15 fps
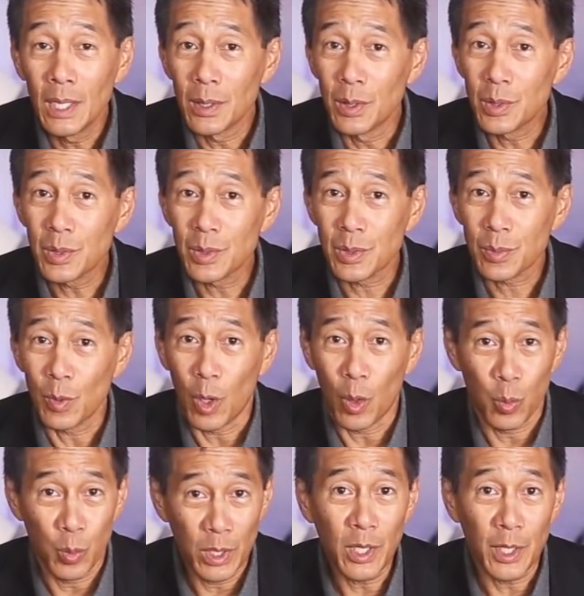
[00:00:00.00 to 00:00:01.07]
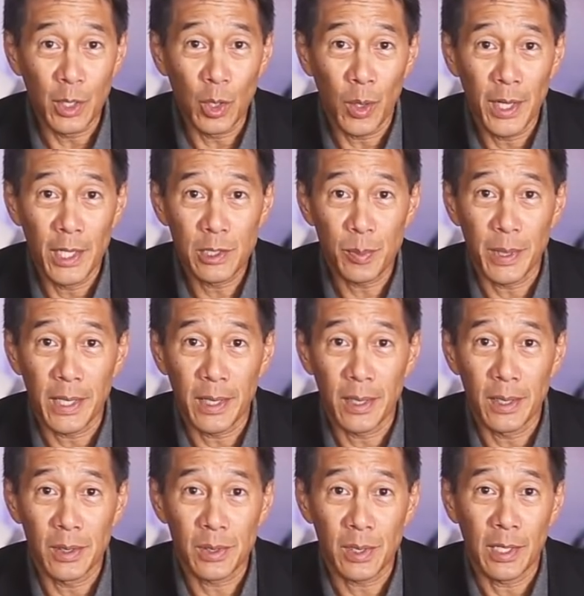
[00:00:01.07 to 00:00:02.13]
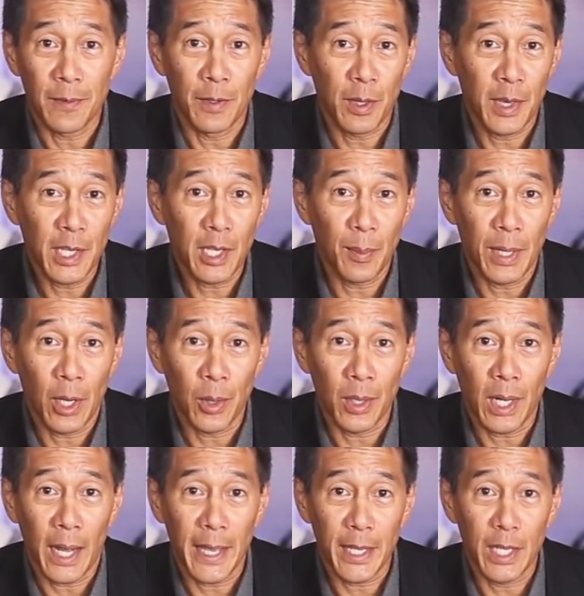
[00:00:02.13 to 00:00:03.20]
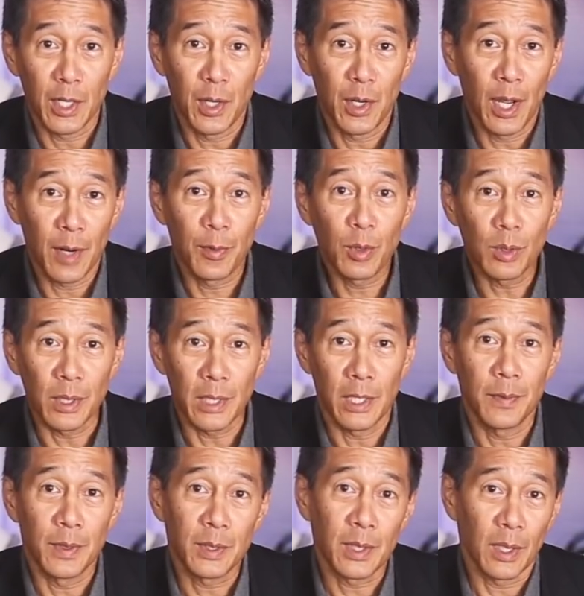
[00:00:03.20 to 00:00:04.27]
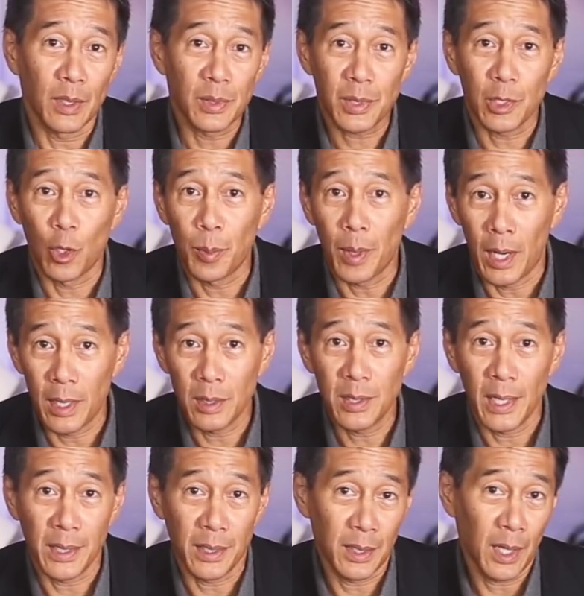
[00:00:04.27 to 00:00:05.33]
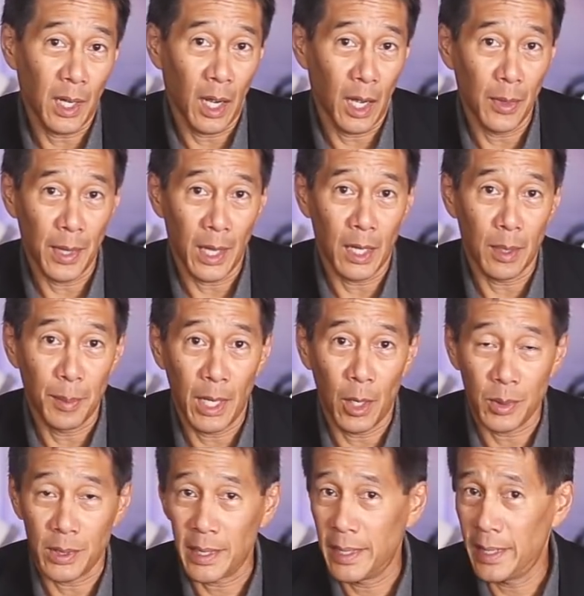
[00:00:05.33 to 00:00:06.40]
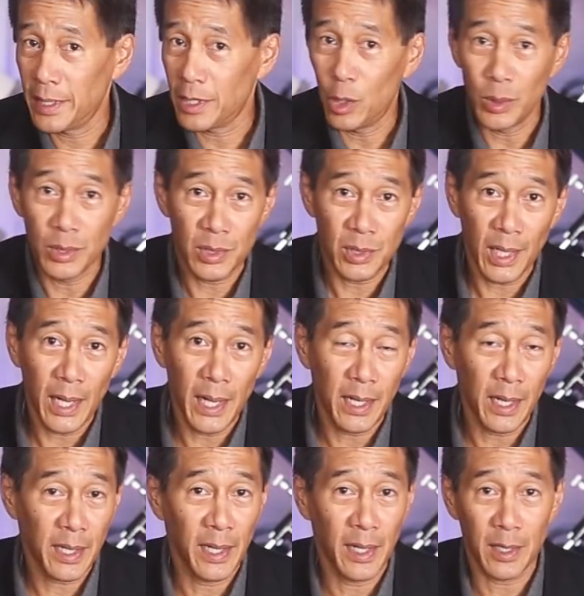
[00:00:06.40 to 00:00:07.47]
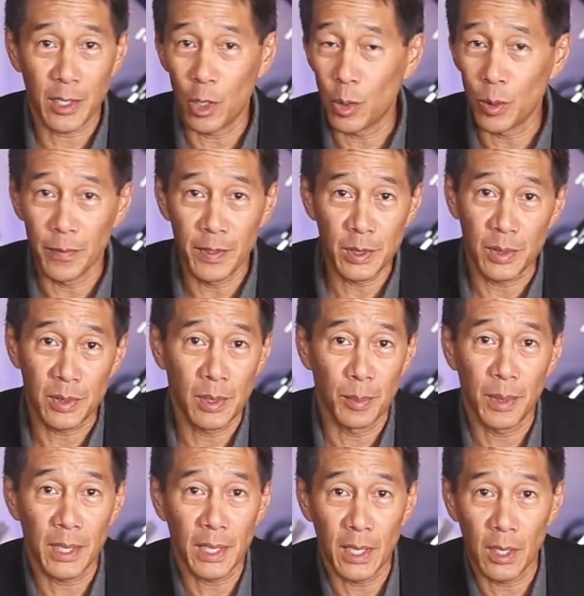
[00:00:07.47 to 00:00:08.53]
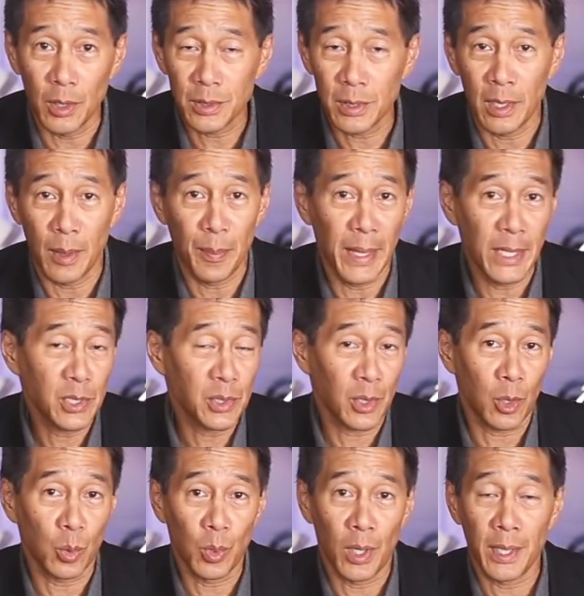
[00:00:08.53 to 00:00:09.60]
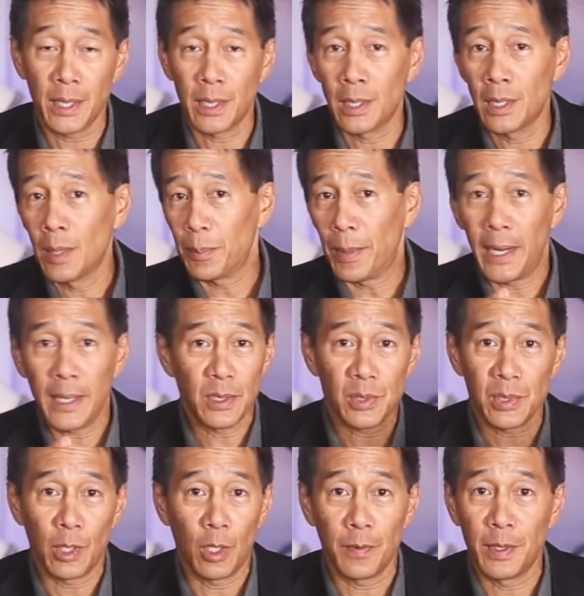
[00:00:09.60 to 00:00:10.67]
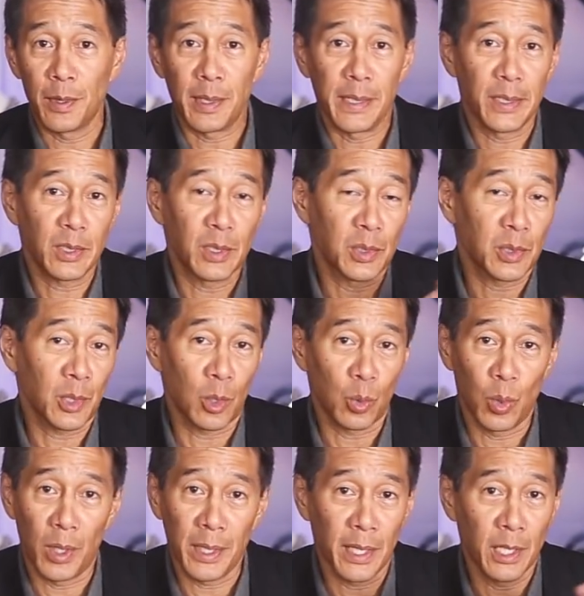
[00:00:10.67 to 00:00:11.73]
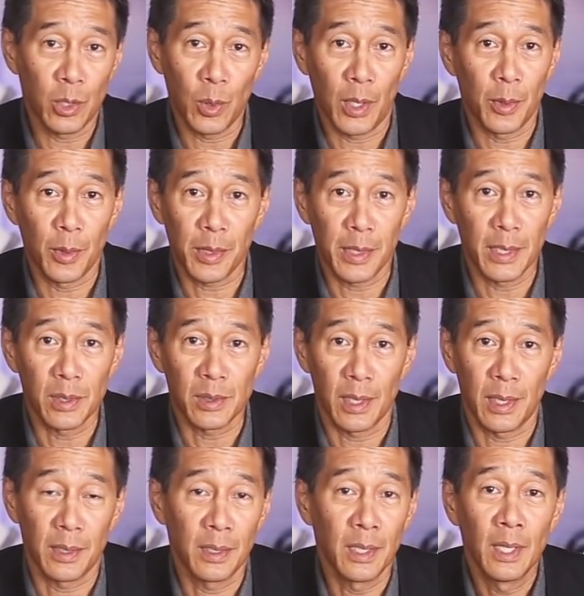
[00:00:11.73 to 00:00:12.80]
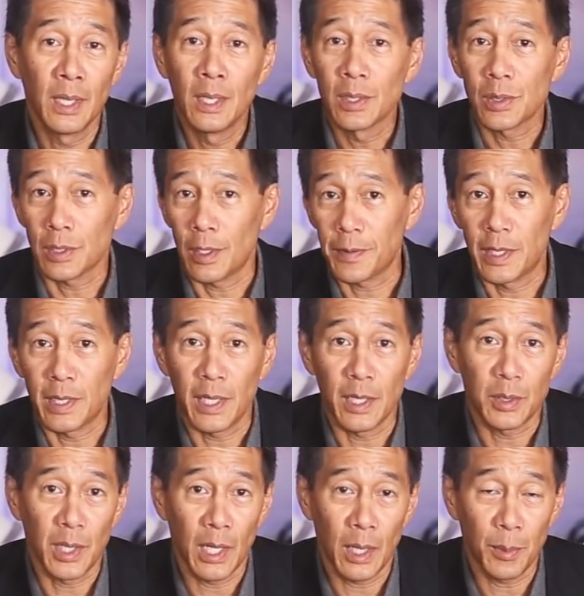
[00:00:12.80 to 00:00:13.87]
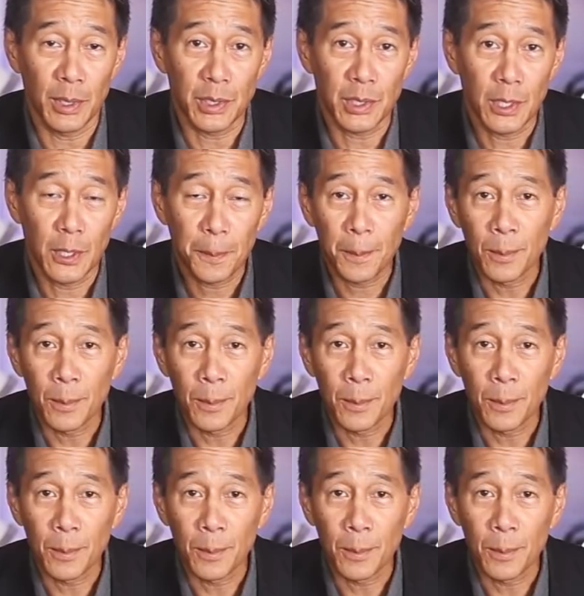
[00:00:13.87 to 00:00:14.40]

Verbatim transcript: This is a real annoyance because if you think about it, I can never leave the telescope unattended on that mount. I can't go inside, I can't go visit somebody else. It may start running by itself and things can start running into other things and stuff can get damaged.